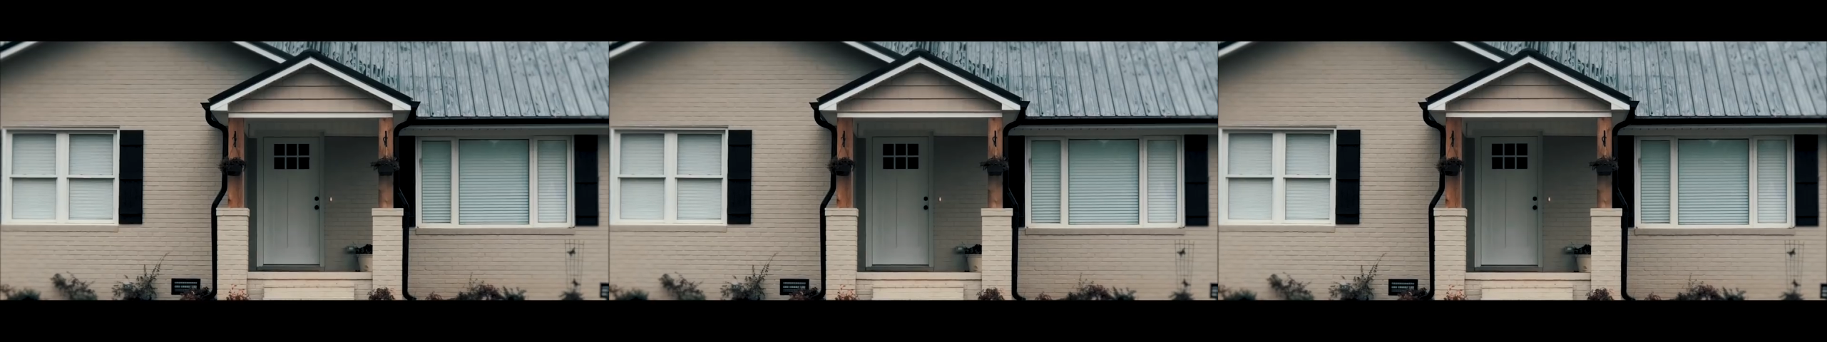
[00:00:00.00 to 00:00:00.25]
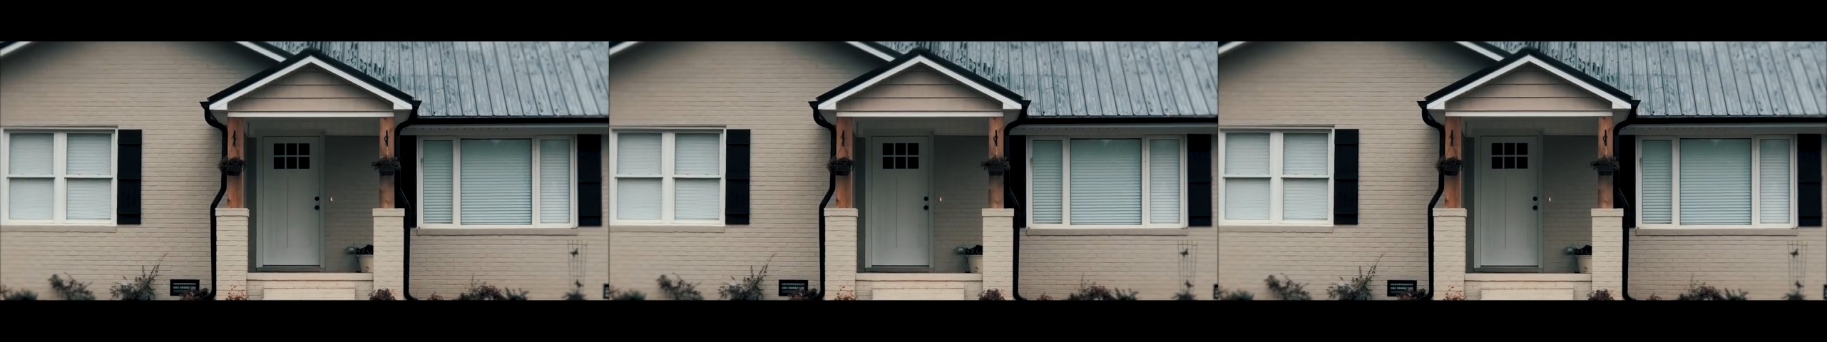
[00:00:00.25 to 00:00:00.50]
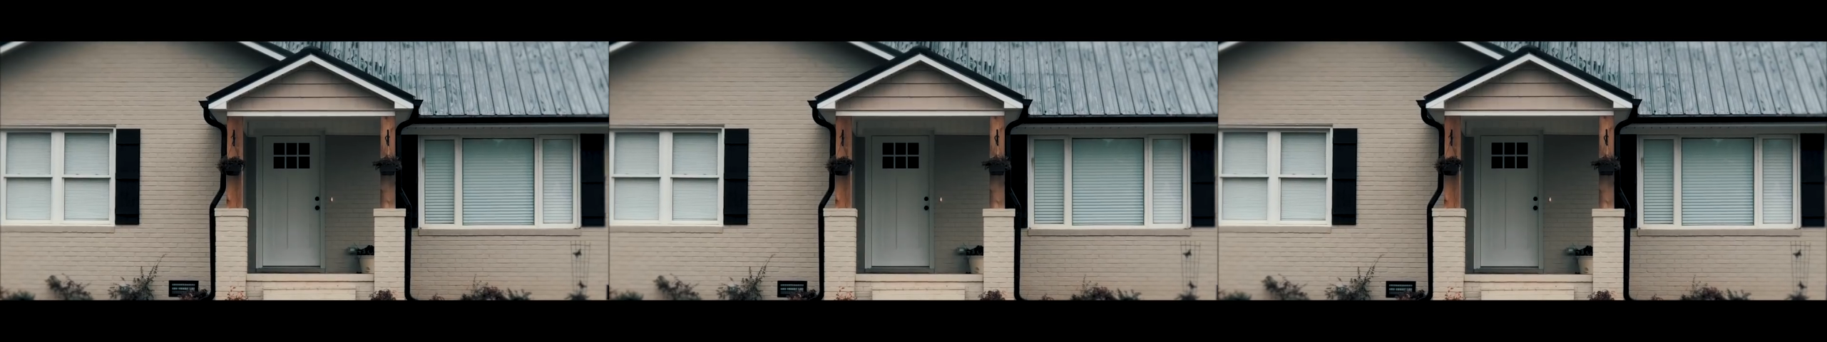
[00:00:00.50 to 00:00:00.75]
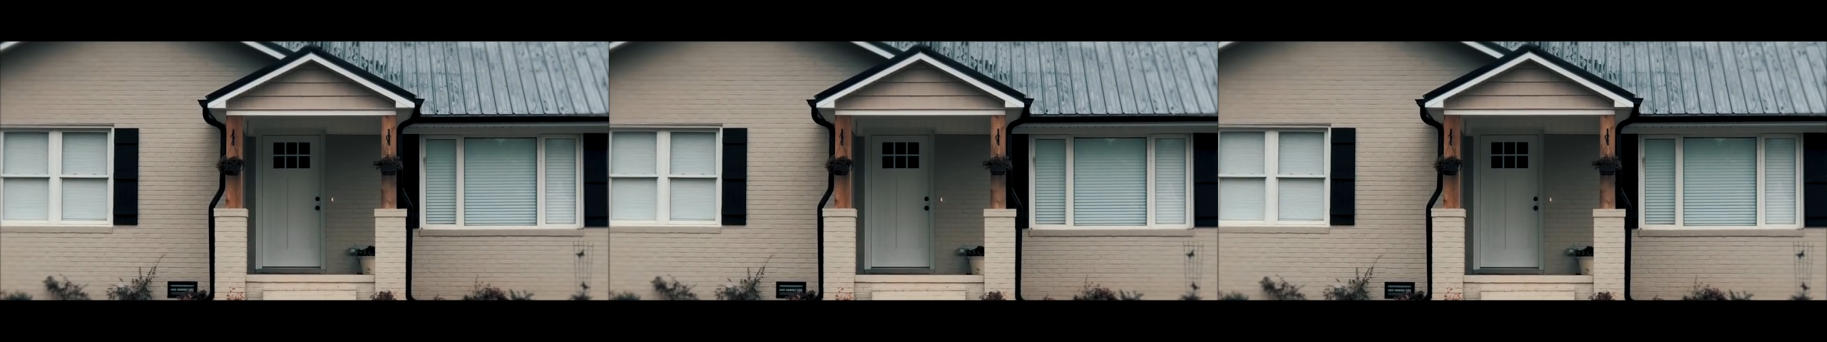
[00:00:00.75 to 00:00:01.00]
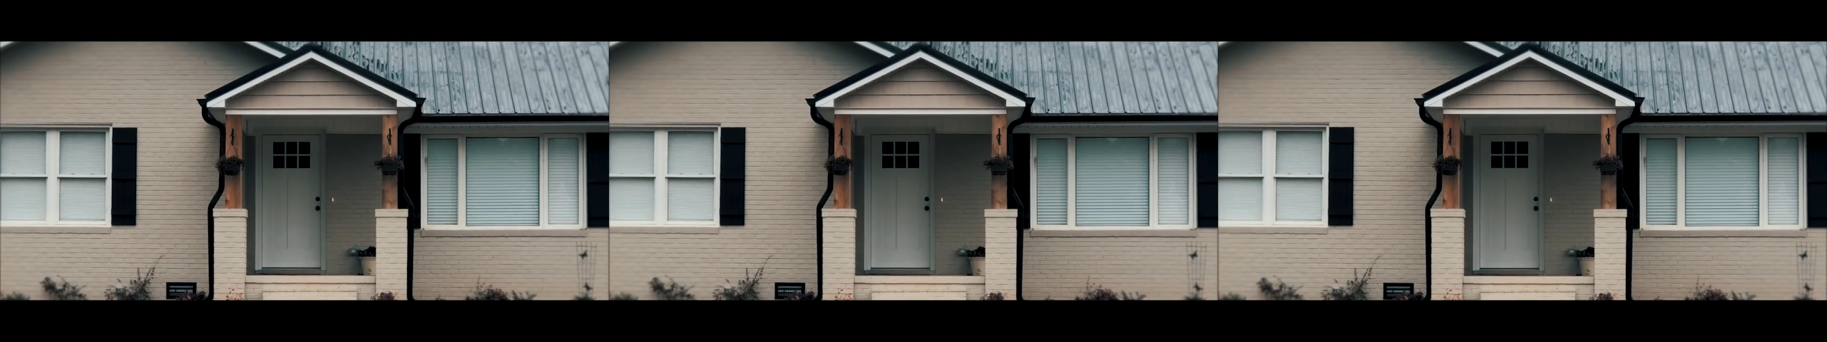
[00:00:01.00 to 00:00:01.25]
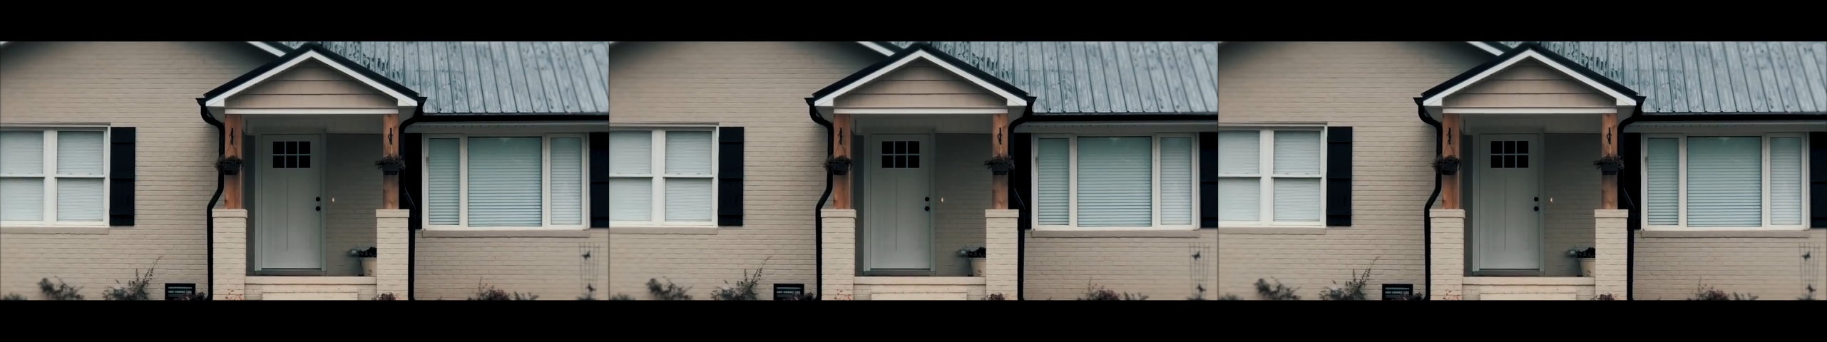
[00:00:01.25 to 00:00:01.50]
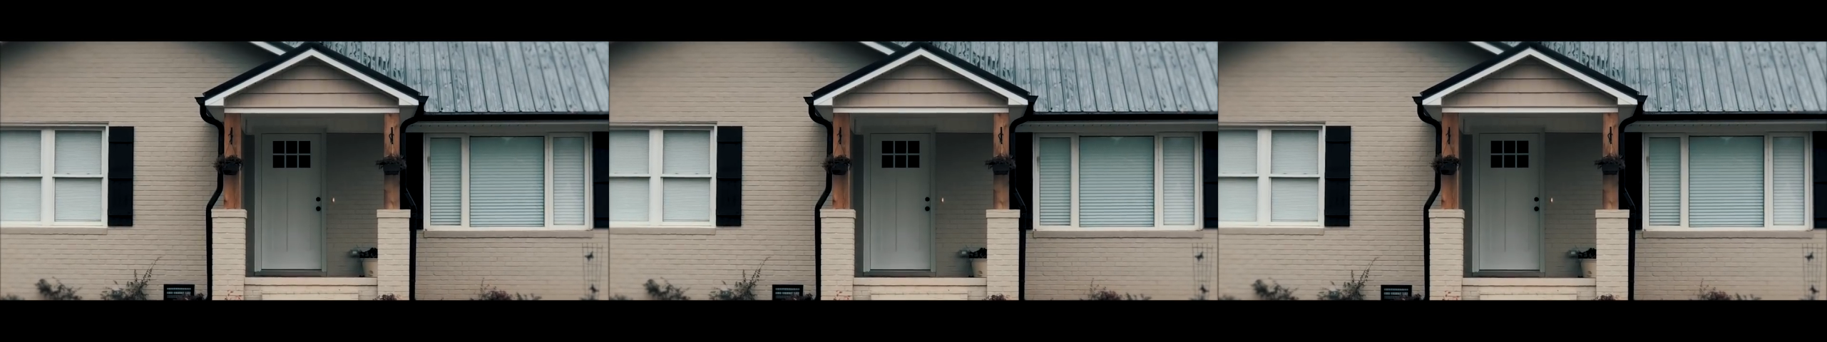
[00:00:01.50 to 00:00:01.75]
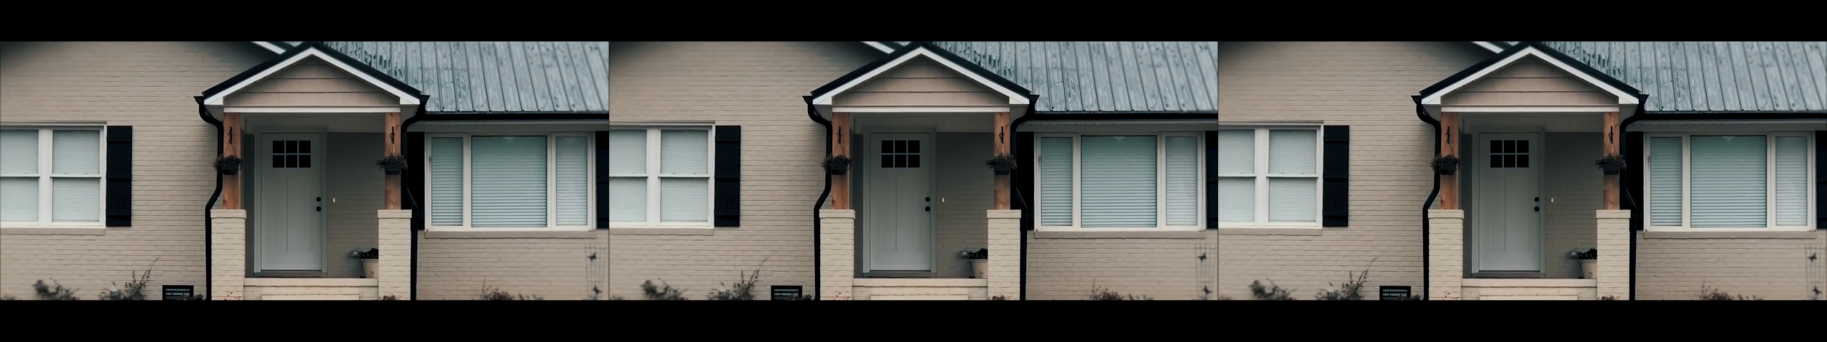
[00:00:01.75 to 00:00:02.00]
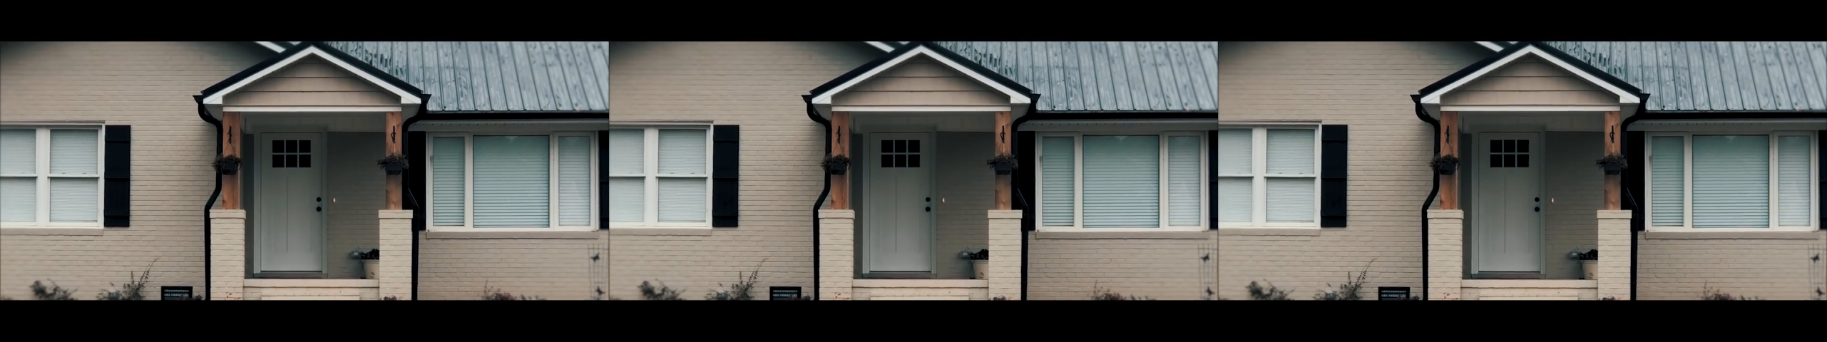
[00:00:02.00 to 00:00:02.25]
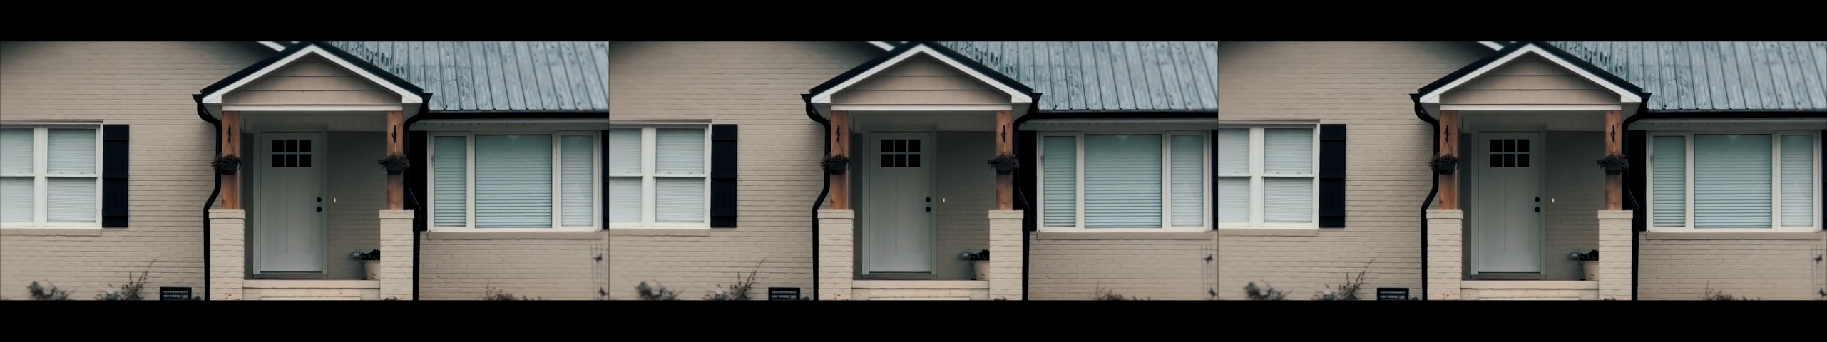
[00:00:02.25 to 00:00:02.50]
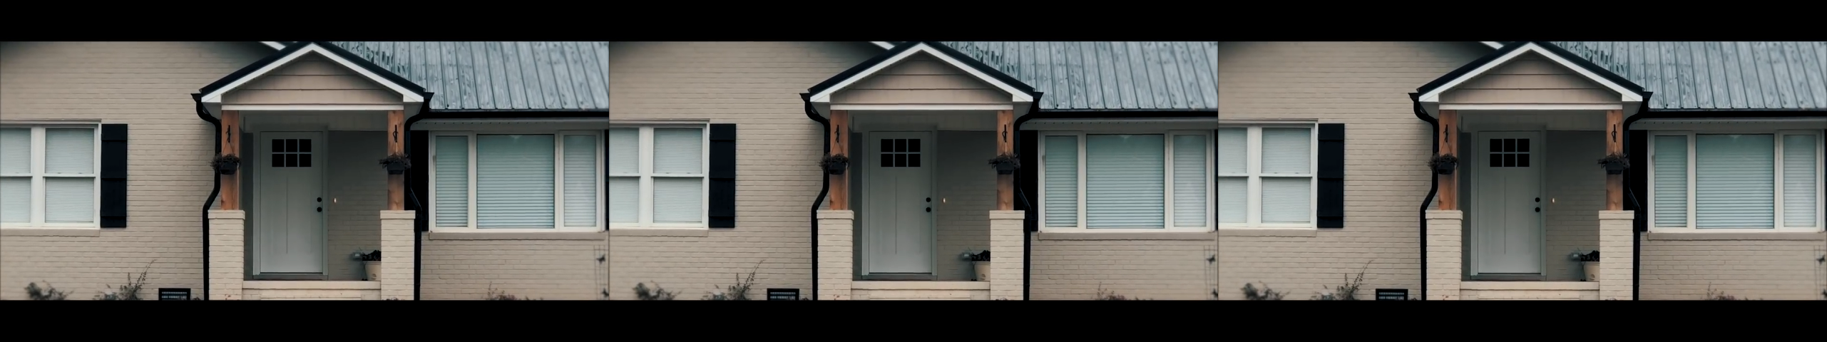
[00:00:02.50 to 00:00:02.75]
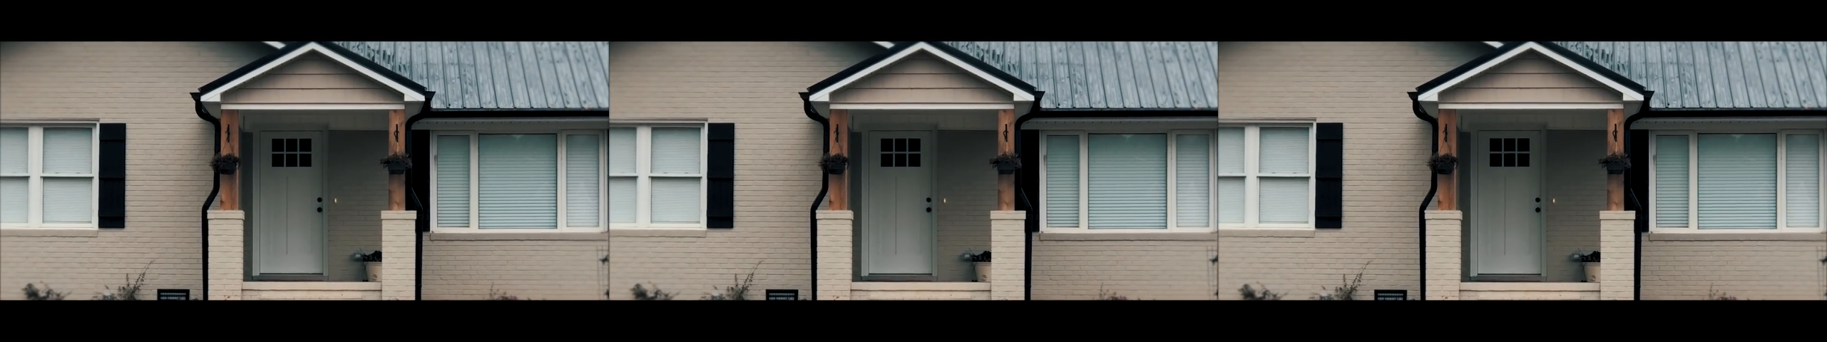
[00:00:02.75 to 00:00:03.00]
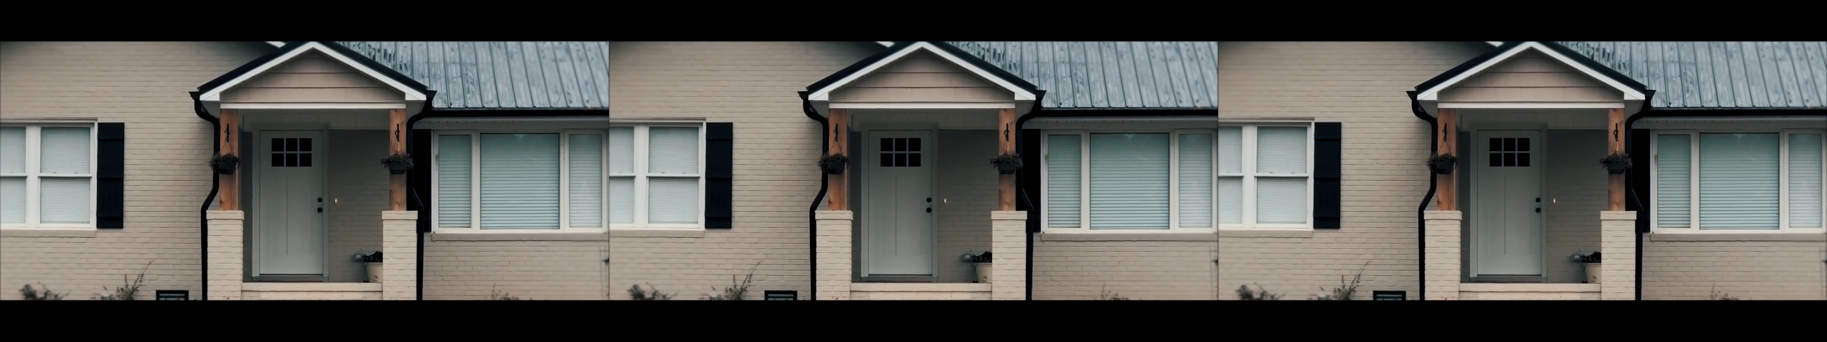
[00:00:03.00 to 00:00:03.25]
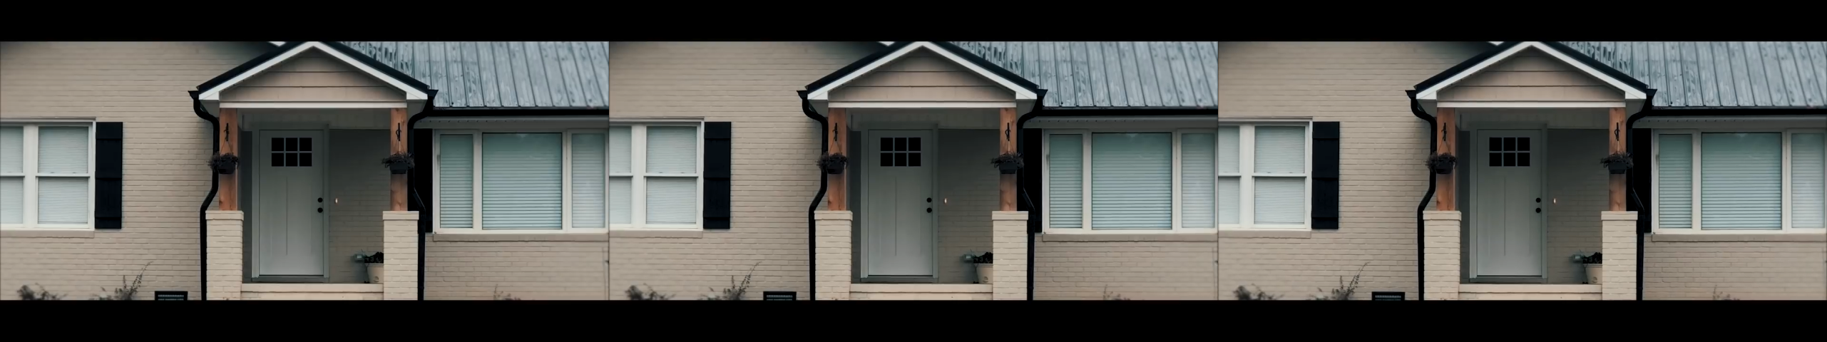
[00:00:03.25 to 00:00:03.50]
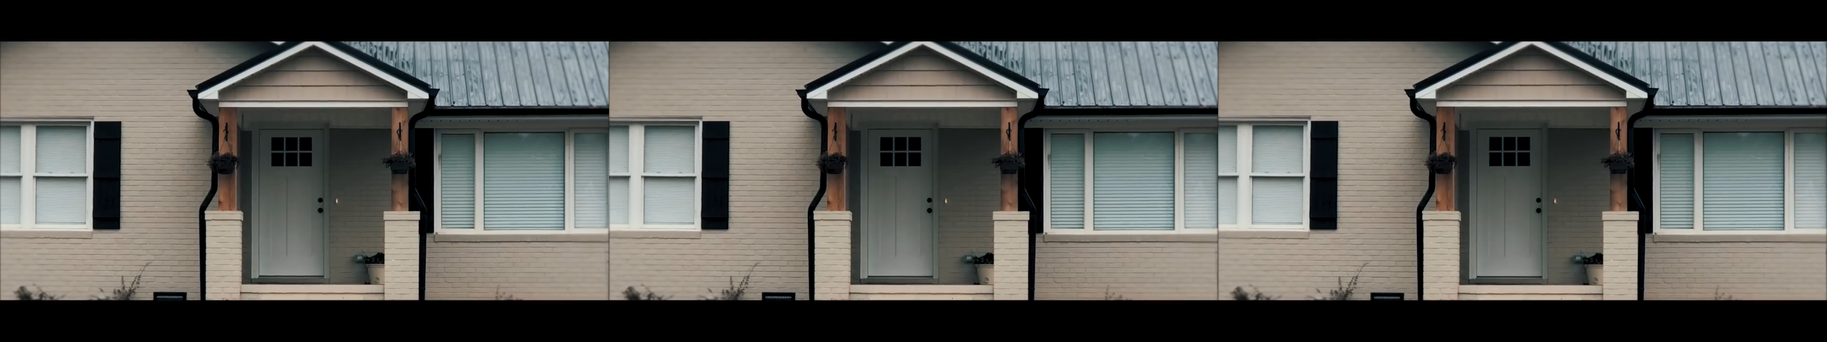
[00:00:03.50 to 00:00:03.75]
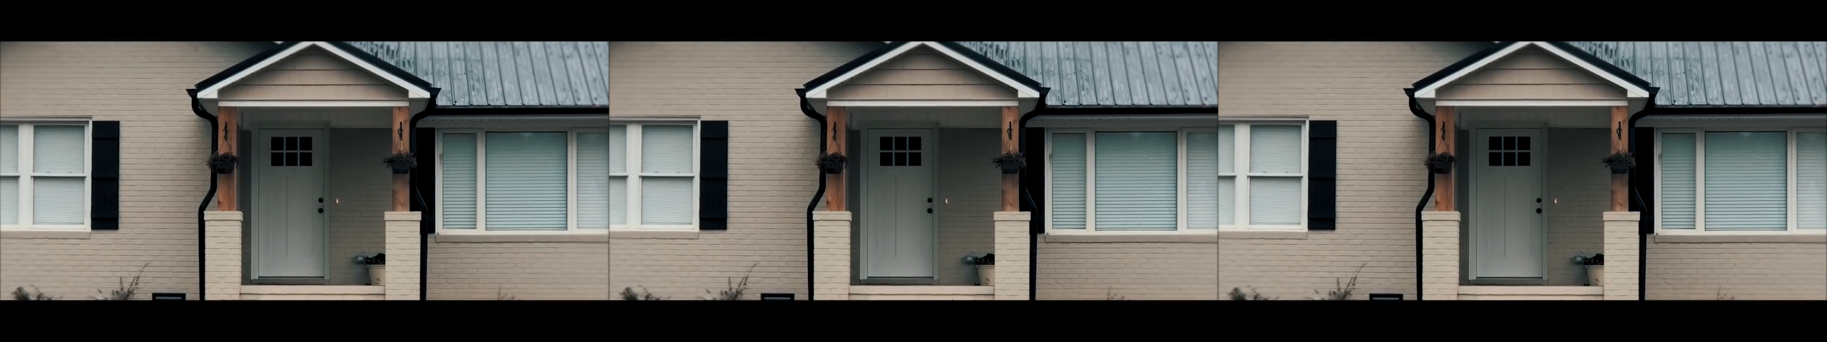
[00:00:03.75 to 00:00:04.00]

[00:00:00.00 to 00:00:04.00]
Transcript: (no speaker visible)